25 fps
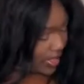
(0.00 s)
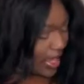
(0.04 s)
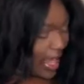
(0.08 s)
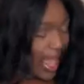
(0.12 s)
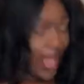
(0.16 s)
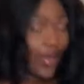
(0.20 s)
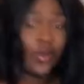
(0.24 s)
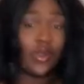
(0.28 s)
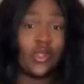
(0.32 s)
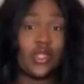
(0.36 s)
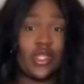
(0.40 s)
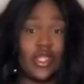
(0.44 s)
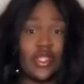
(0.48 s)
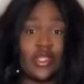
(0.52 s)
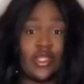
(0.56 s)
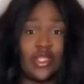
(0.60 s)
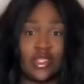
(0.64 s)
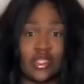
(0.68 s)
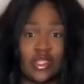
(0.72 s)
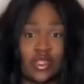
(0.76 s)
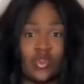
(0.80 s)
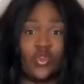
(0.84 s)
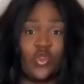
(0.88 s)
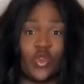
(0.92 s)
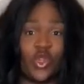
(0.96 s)
I will link
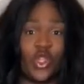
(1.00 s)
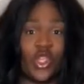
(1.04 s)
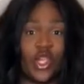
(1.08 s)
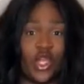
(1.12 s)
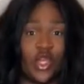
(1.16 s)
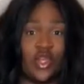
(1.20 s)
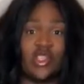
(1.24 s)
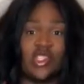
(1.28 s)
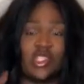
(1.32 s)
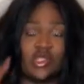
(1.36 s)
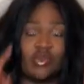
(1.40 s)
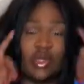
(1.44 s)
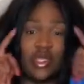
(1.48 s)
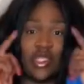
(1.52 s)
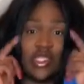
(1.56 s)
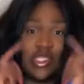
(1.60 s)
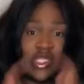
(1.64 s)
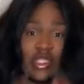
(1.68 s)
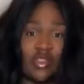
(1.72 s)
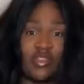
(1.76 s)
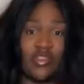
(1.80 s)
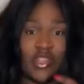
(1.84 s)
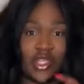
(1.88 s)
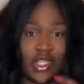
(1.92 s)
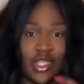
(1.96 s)
this for y'all
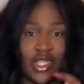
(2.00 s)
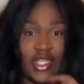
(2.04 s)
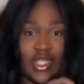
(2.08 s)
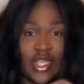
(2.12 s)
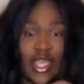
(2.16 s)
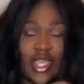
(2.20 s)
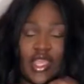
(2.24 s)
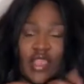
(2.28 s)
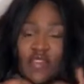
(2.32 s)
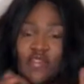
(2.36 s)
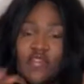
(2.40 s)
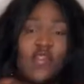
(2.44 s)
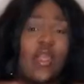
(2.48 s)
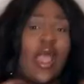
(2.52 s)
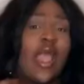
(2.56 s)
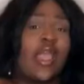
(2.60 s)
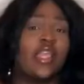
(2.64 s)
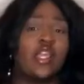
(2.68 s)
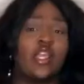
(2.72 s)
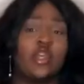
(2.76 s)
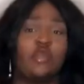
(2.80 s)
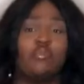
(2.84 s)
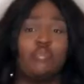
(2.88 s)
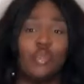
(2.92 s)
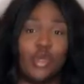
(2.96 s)
specifically. Like, if I
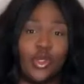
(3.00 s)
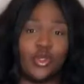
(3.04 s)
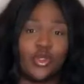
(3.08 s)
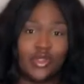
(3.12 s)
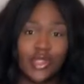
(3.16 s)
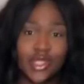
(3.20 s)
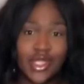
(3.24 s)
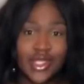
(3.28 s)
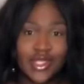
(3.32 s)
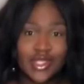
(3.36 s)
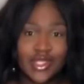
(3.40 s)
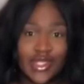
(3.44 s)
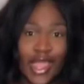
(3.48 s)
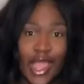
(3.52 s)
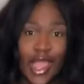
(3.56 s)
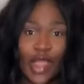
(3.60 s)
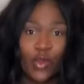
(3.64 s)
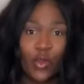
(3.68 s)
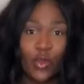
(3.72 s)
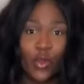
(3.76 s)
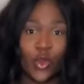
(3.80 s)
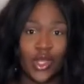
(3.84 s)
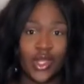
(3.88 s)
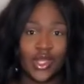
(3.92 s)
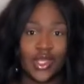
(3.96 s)
could bold this, I
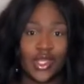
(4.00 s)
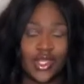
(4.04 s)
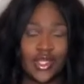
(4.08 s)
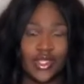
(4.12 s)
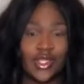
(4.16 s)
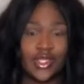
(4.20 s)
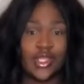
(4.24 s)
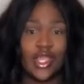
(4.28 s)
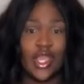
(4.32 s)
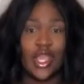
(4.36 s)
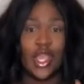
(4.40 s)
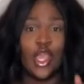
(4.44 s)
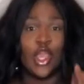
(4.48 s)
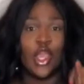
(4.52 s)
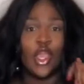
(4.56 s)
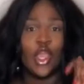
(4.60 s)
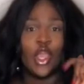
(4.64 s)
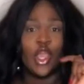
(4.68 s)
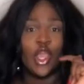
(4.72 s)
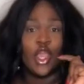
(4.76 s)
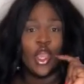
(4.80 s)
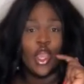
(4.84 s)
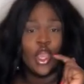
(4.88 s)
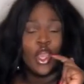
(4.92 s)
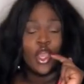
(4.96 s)
would, because
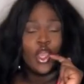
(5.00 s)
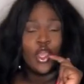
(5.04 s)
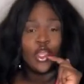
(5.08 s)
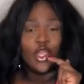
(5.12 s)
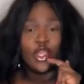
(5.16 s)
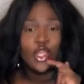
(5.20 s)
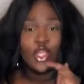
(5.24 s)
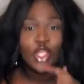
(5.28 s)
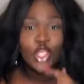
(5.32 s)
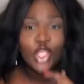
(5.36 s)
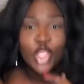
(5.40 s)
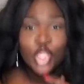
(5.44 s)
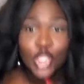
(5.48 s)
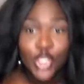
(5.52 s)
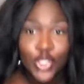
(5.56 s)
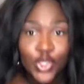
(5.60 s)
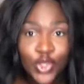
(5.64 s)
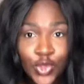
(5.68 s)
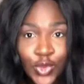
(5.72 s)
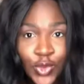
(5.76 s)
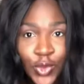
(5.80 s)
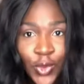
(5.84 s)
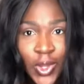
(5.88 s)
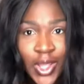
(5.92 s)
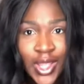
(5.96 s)

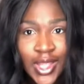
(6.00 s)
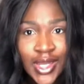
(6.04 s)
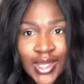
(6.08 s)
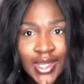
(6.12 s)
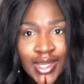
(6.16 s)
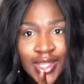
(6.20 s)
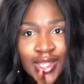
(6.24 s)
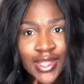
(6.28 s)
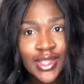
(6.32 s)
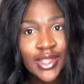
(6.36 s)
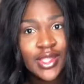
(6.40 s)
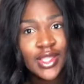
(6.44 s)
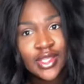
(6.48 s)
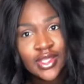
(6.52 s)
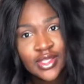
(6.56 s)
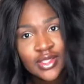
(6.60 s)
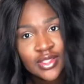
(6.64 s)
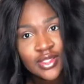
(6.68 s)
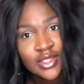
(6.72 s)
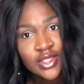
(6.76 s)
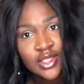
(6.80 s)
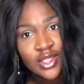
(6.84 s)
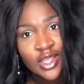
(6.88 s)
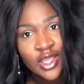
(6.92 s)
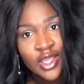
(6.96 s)
you need
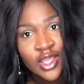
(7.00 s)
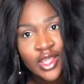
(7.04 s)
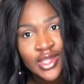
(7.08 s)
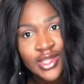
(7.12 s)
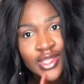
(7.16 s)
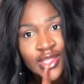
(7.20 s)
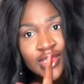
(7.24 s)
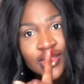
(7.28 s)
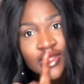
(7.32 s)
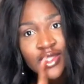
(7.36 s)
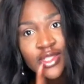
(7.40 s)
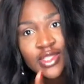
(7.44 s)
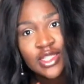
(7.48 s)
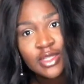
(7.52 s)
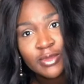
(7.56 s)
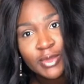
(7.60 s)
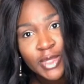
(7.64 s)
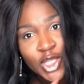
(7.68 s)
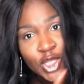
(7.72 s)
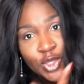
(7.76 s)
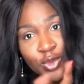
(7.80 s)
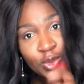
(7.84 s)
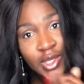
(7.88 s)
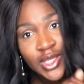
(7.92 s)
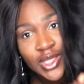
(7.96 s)
this. Listen to me,
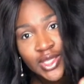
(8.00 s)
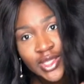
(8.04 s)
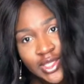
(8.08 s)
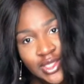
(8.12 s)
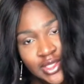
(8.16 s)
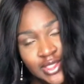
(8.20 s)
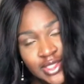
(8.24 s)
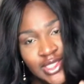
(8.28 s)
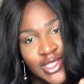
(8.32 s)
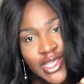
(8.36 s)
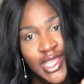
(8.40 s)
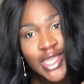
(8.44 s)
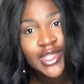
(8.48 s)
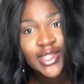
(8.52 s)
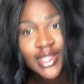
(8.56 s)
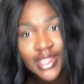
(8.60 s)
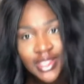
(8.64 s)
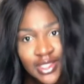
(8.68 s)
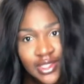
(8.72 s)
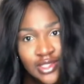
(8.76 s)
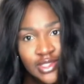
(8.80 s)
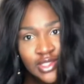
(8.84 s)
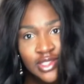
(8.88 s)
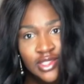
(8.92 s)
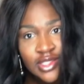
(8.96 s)
you need this, get
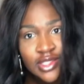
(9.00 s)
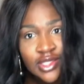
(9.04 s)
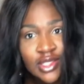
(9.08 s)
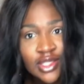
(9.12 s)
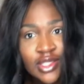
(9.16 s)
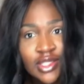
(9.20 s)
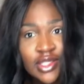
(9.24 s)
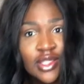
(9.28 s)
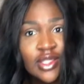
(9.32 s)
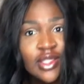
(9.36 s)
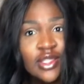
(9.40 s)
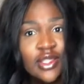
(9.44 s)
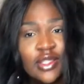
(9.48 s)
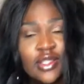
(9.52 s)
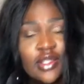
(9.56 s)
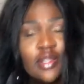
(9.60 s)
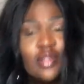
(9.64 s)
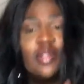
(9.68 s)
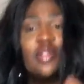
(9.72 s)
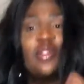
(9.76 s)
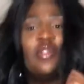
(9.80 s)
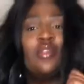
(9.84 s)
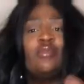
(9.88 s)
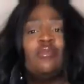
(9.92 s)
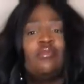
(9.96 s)
this.
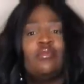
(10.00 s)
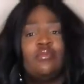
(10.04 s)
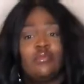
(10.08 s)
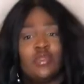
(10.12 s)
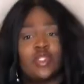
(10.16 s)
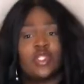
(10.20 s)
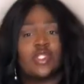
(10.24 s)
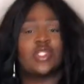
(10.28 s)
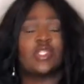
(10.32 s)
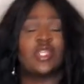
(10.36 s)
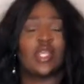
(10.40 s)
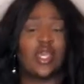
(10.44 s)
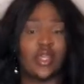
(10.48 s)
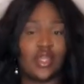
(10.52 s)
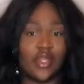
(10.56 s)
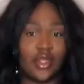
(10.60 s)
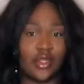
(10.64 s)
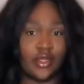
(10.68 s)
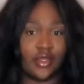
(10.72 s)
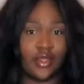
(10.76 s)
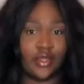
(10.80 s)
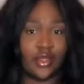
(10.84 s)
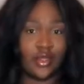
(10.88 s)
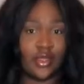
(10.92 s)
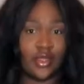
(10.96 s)
Just get it.